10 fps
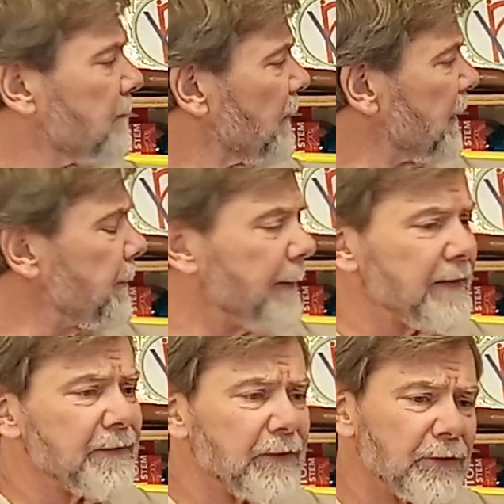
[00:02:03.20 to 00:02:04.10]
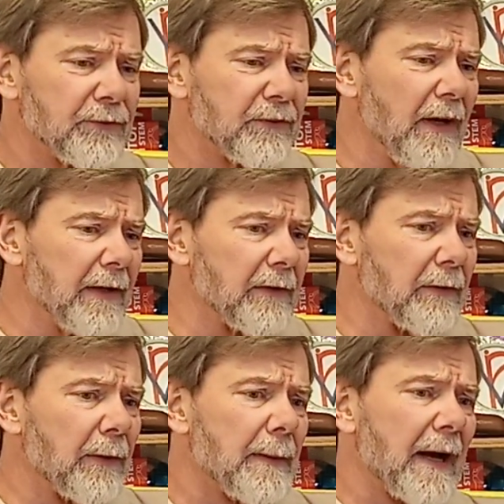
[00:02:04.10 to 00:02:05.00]
It depends on your
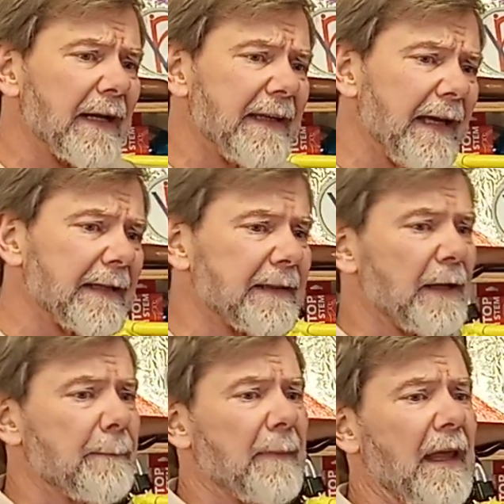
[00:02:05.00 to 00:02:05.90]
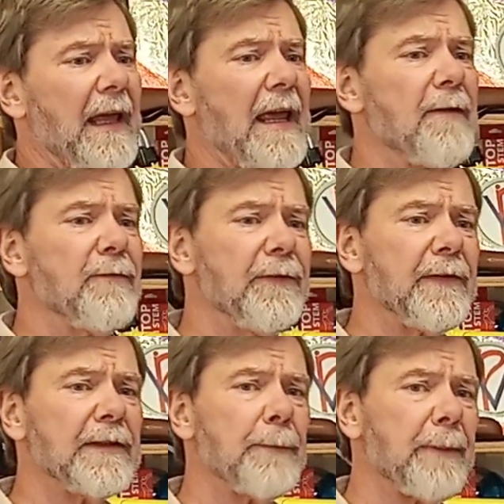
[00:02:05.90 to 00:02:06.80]
style. Again,
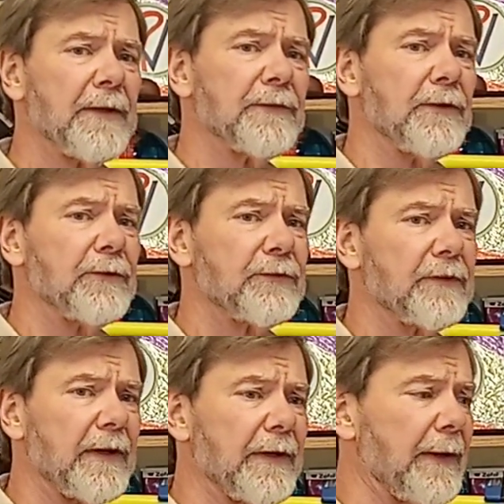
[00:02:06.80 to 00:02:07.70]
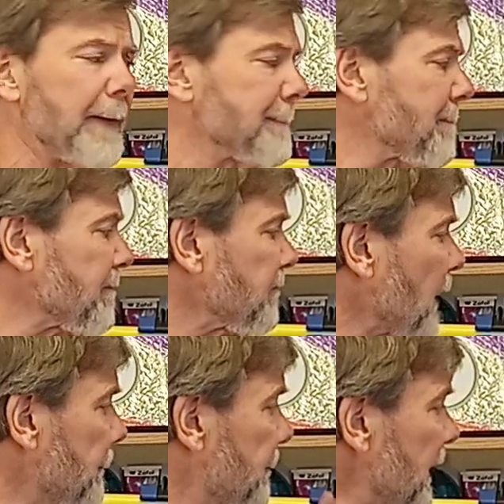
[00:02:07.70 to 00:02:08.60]
everything depends on your style.
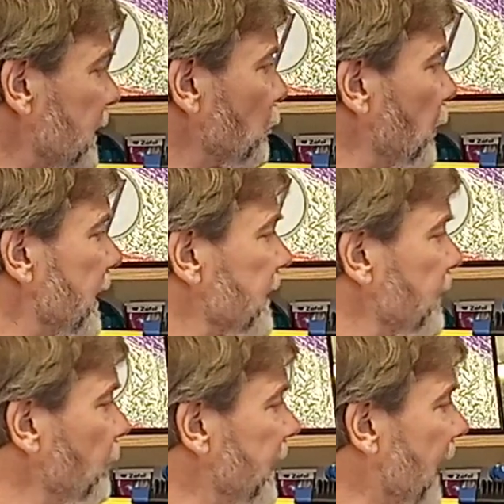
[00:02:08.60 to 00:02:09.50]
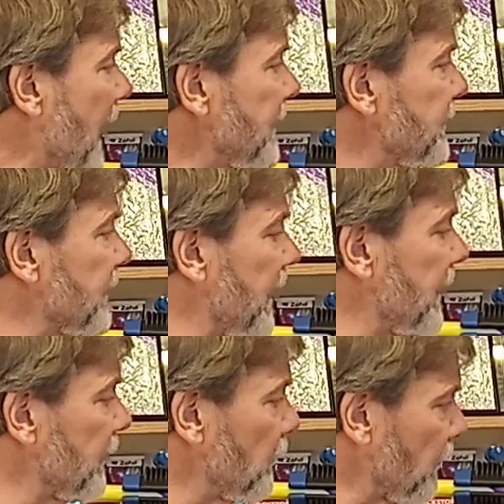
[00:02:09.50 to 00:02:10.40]
But we can
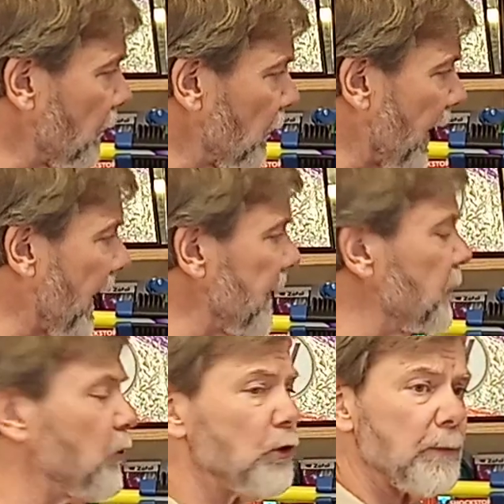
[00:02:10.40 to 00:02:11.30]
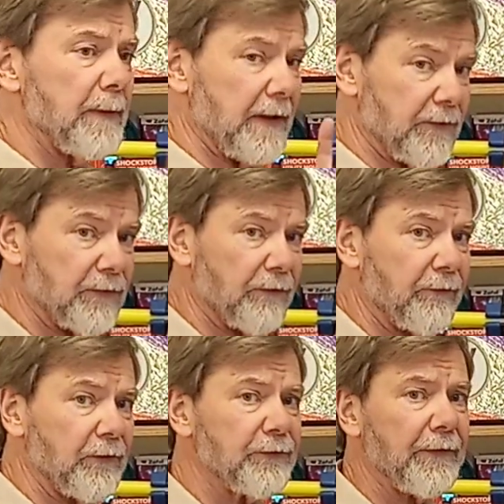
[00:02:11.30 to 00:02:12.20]
say head tube is the
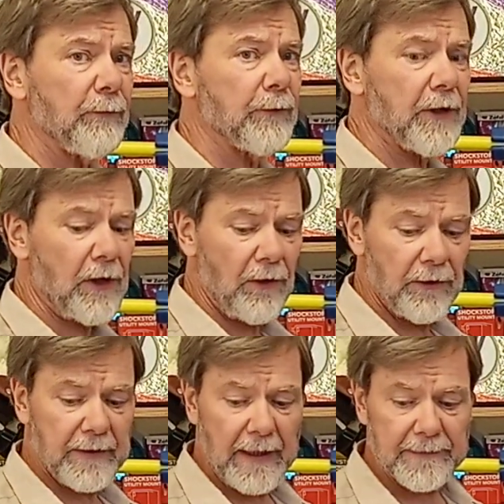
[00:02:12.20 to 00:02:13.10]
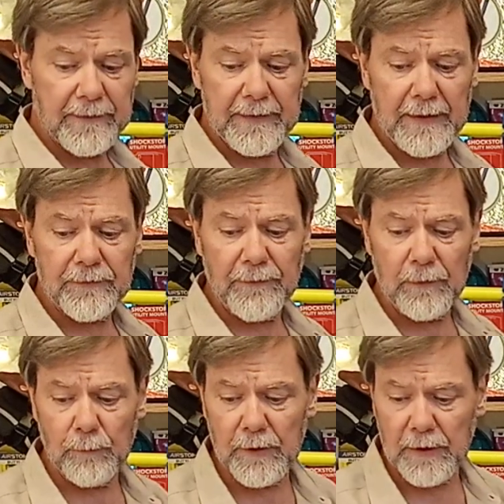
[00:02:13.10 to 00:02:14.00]
first thing we're going to look at. The next
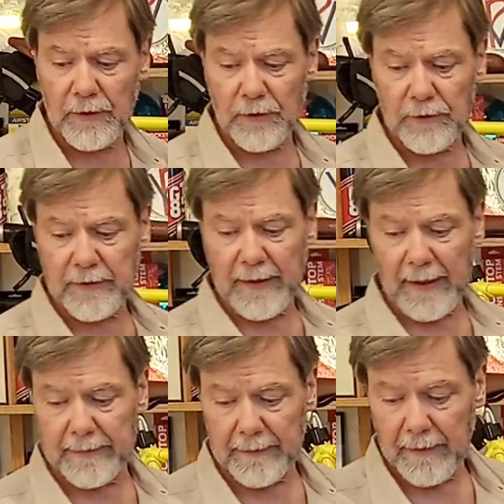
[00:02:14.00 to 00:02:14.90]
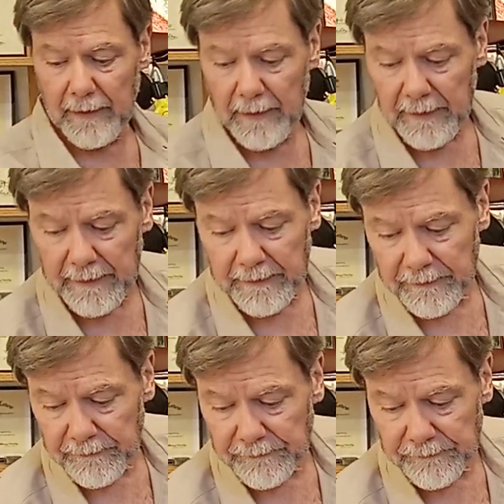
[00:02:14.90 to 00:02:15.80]
thing we're going to look at
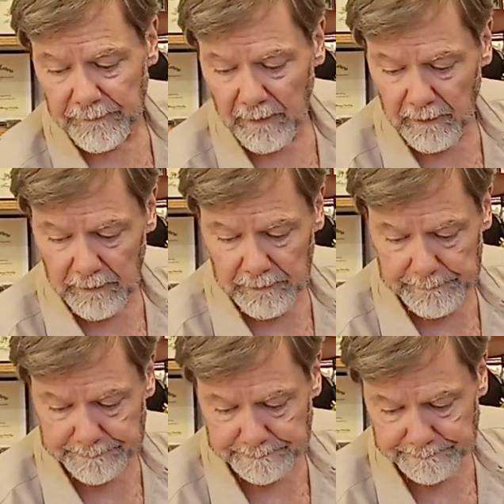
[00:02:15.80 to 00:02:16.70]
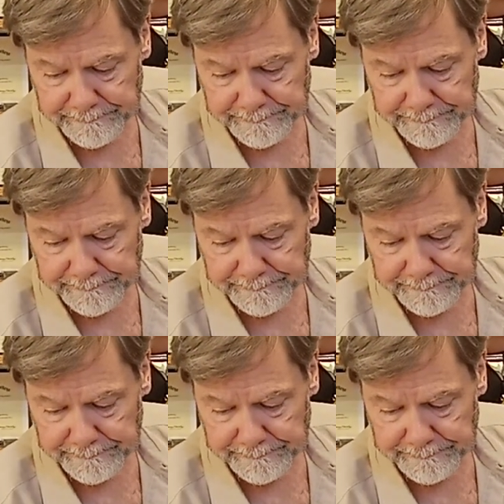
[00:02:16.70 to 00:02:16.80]
is a